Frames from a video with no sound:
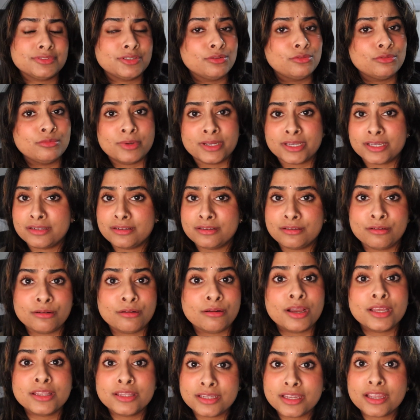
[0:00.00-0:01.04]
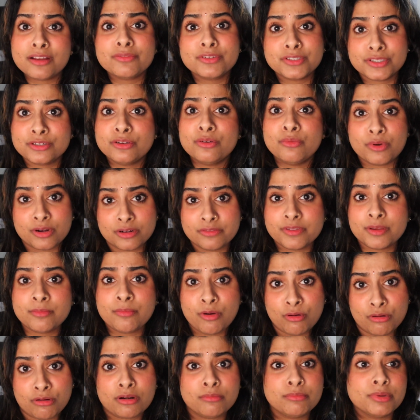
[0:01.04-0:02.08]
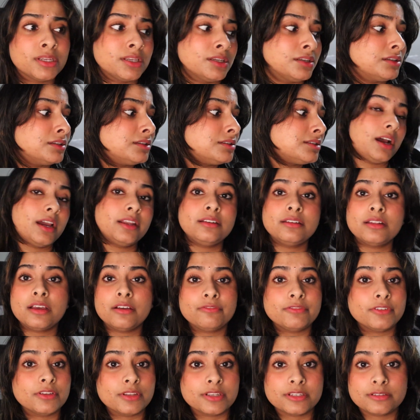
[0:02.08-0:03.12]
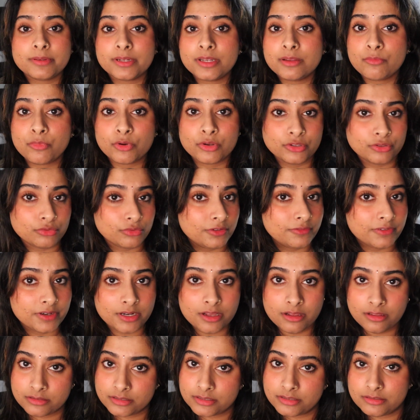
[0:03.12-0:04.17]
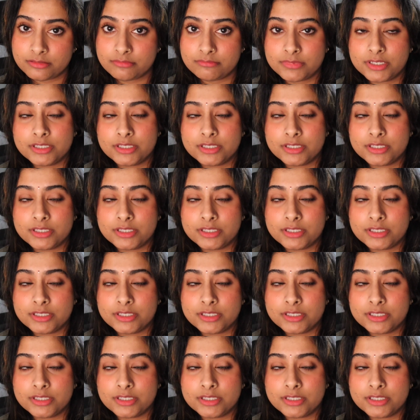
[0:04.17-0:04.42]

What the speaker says: Who am I kidding, girl? I think every single one of them are because I did not feel like spending more than $25,